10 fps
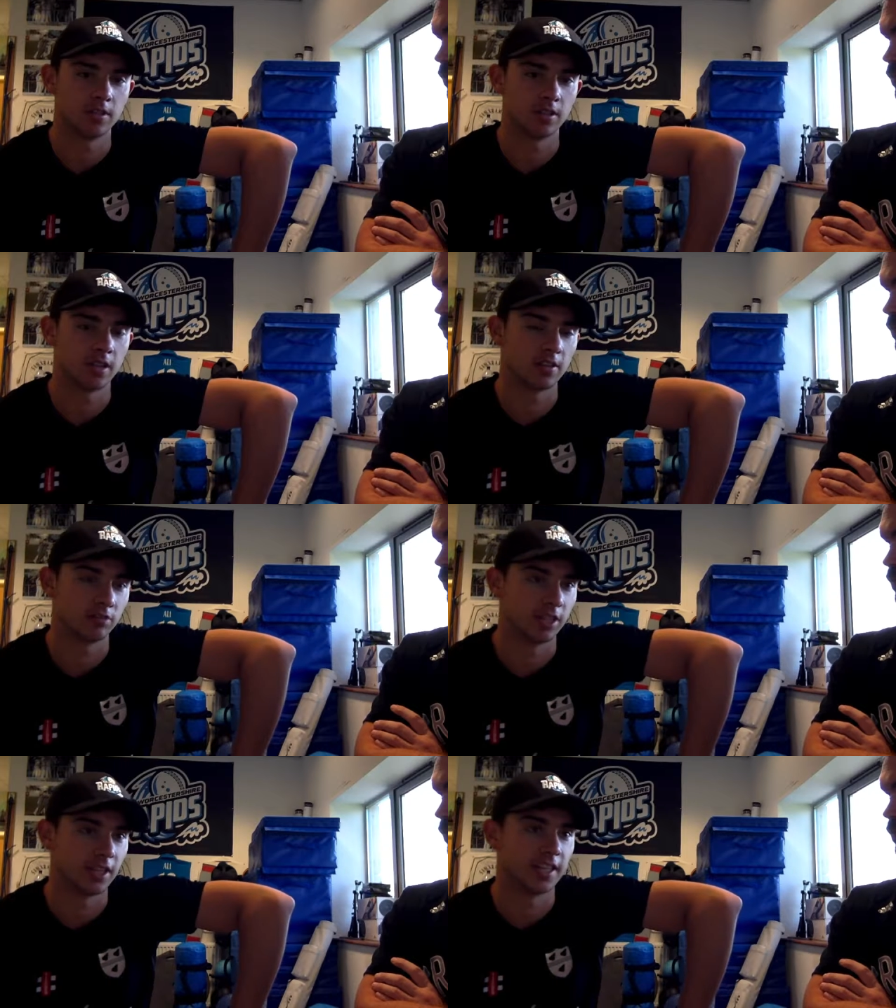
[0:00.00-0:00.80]
the
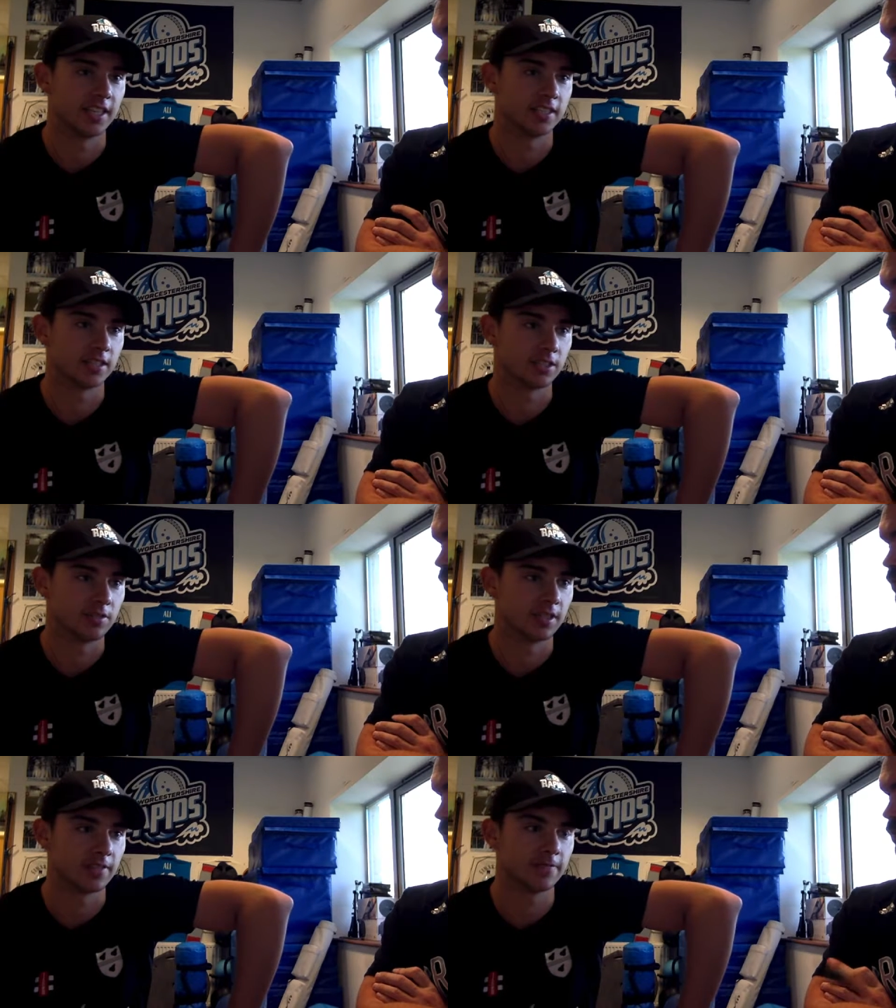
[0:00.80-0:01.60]
running that I needed to do
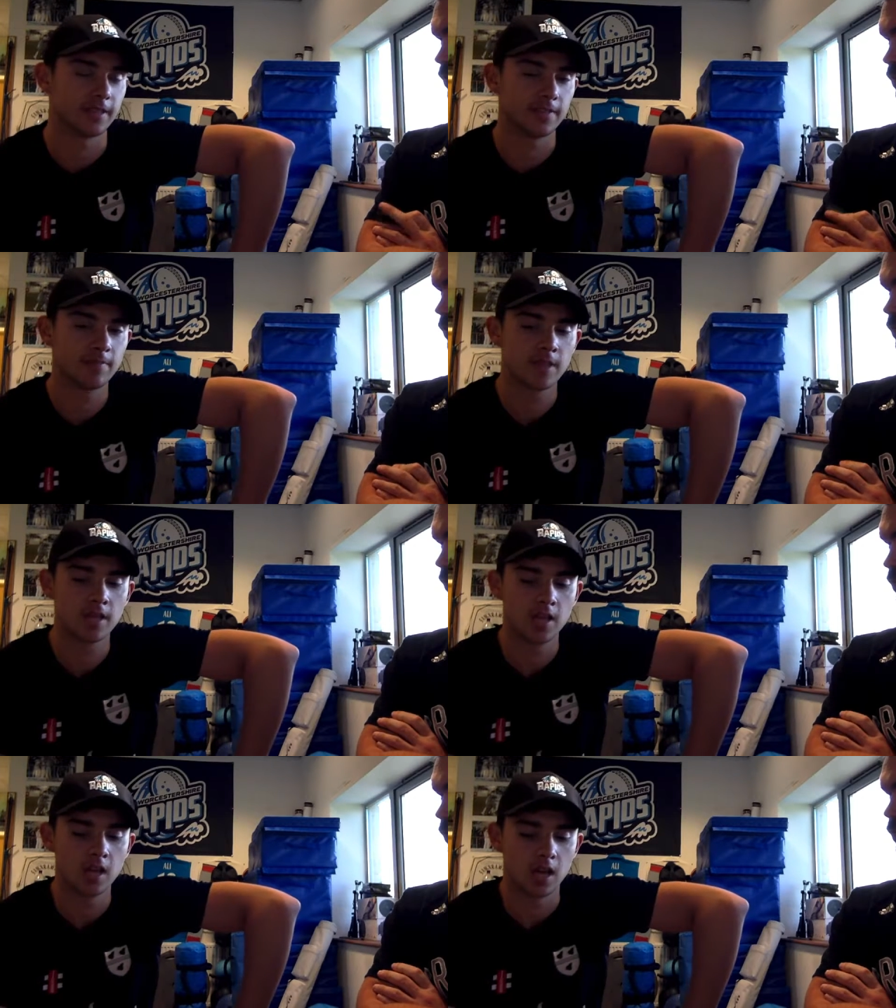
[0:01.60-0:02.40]
to get fit.
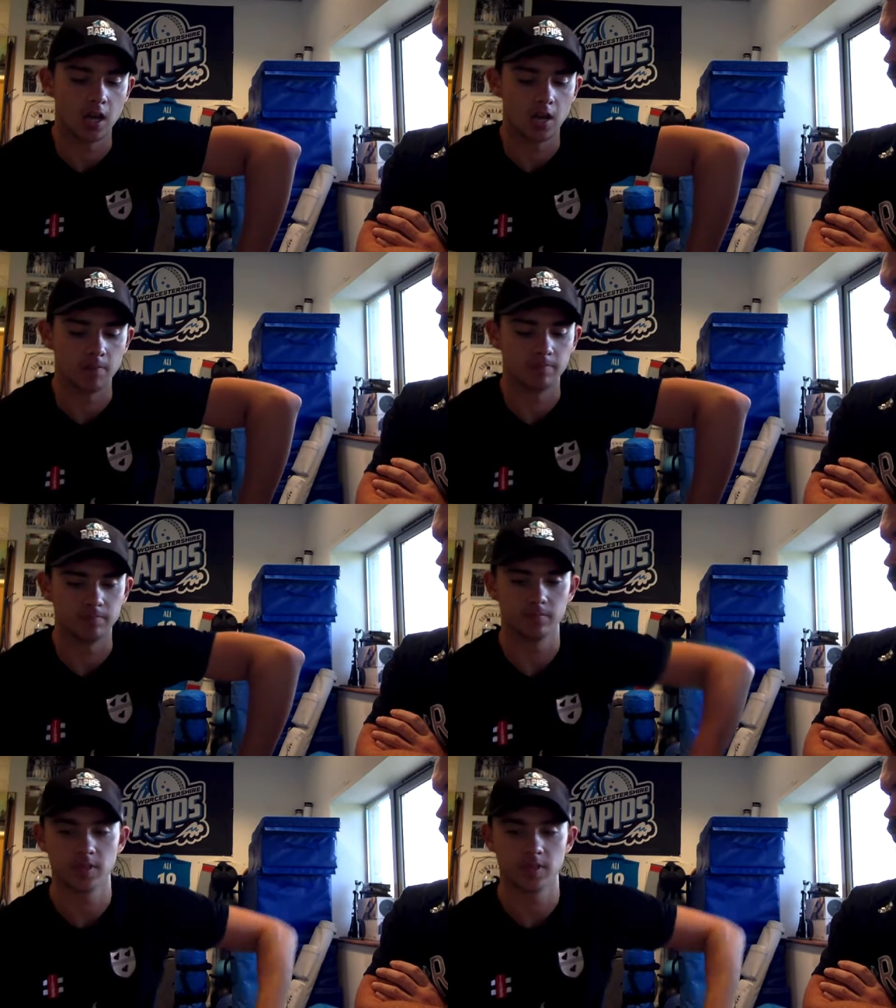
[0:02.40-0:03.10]
And